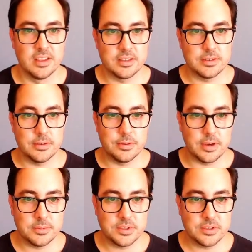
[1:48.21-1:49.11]
So I'm
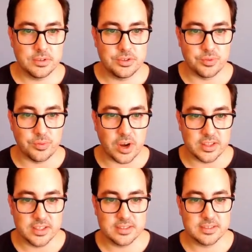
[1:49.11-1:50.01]
just going to run
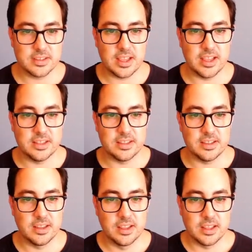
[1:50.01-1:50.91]
this, and
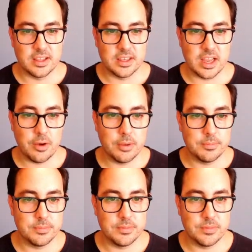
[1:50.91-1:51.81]
now
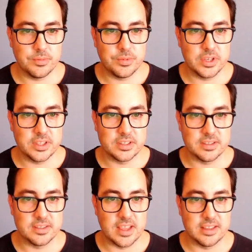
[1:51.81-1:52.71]
I'm reading the
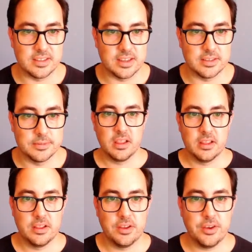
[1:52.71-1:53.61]
data.
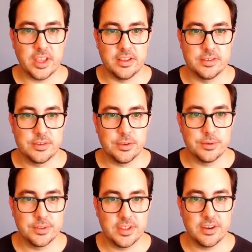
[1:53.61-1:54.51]
Okay,
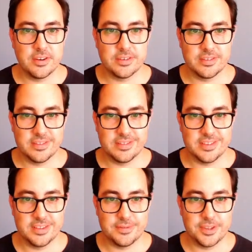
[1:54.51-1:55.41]
so there
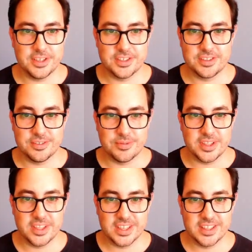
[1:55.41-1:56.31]
it finished
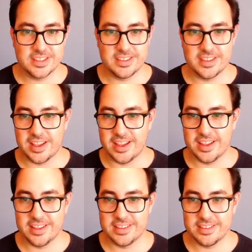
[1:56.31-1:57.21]
reading it.
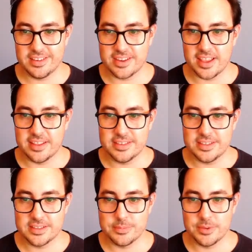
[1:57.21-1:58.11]
And okay, this
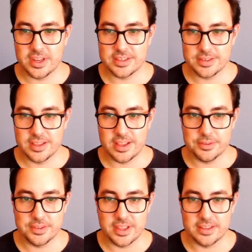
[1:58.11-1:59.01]
is more or less how
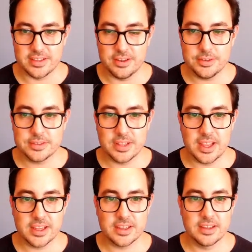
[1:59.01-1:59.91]
the data looks
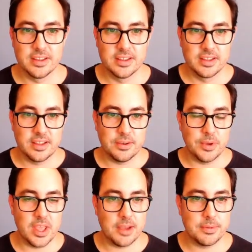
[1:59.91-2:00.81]
like.
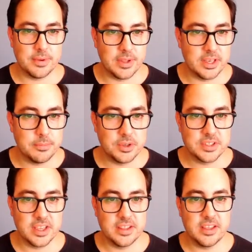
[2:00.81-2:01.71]
We have an
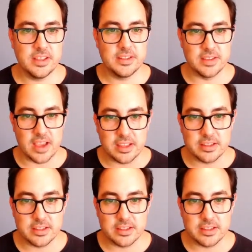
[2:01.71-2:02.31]
invoice ID, the item